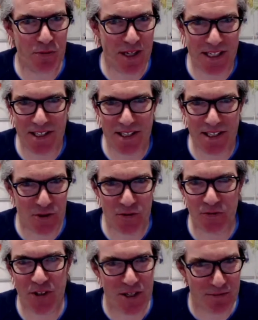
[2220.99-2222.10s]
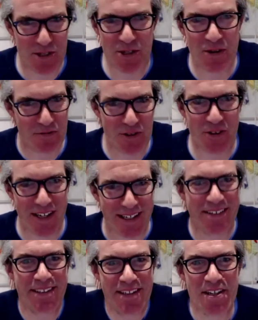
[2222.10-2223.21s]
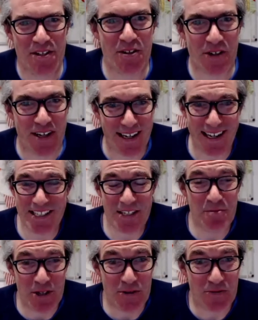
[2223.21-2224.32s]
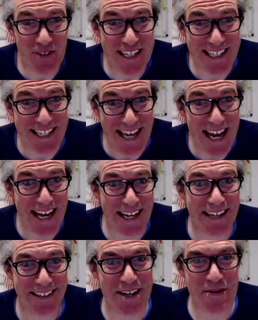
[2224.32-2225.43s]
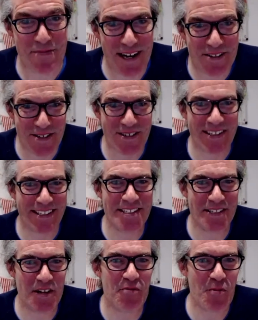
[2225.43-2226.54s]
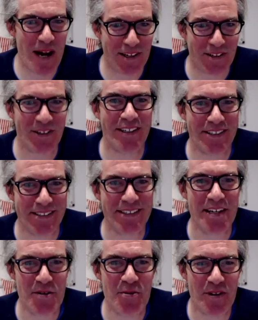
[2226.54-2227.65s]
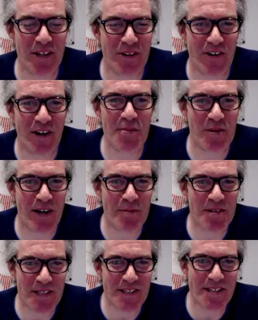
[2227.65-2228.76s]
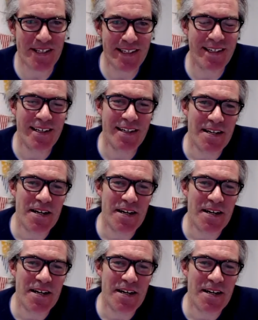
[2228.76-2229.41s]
want all the money and they want the freedom to do everything. Not actually, we all really care about doing this stuff well and within the right parameters.